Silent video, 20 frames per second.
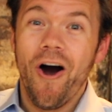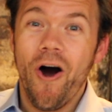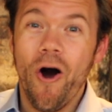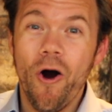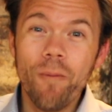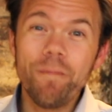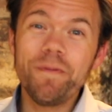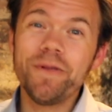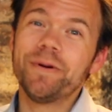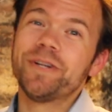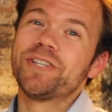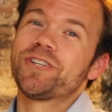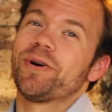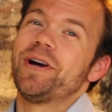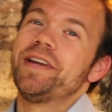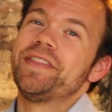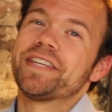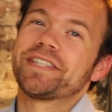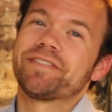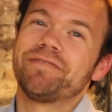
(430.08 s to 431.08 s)
Hope you
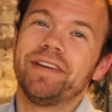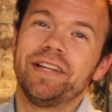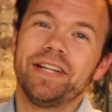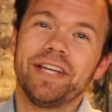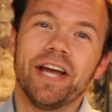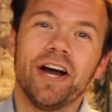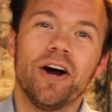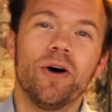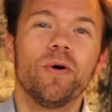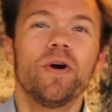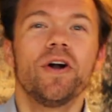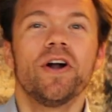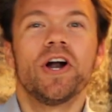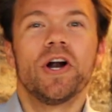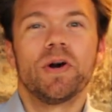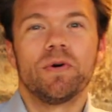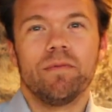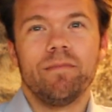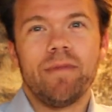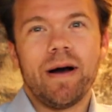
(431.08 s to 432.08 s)
enjoyed this video.
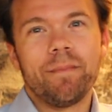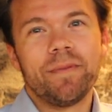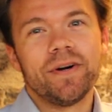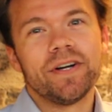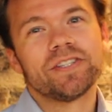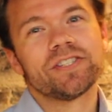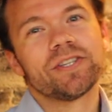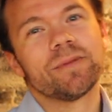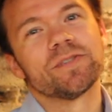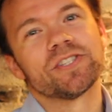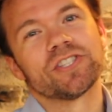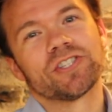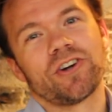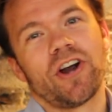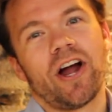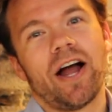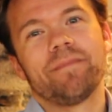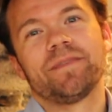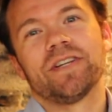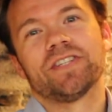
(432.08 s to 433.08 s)
Remember to
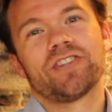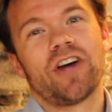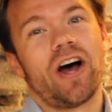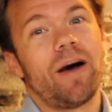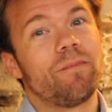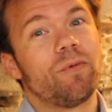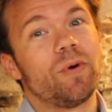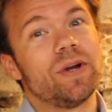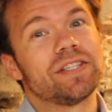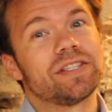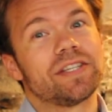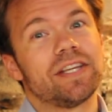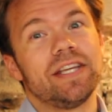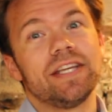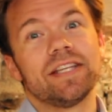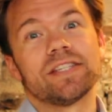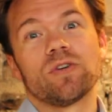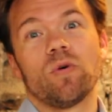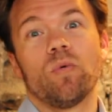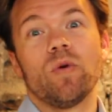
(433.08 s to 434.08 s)
subscribe to Top
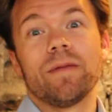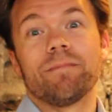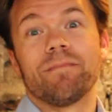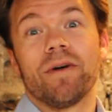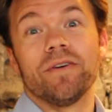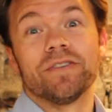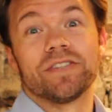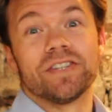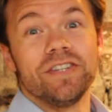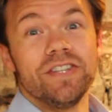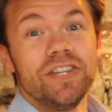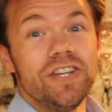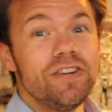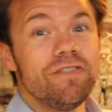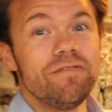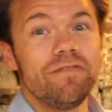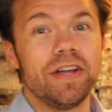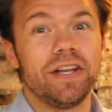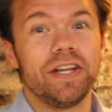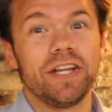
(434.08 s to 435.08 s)
Whiskies. We post
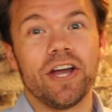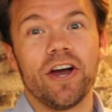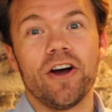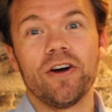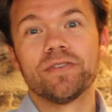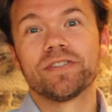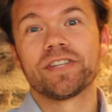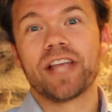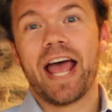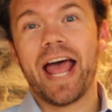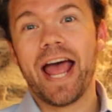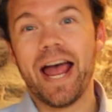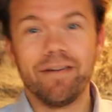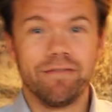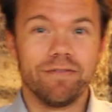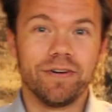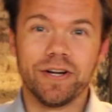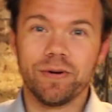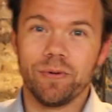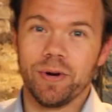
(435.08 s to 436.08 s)
new videos
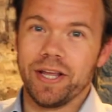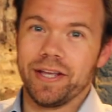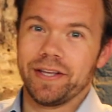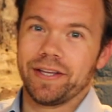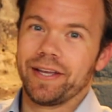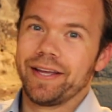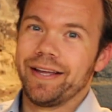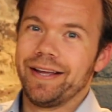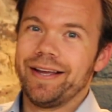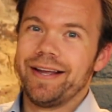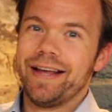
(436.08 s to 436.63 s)
every week.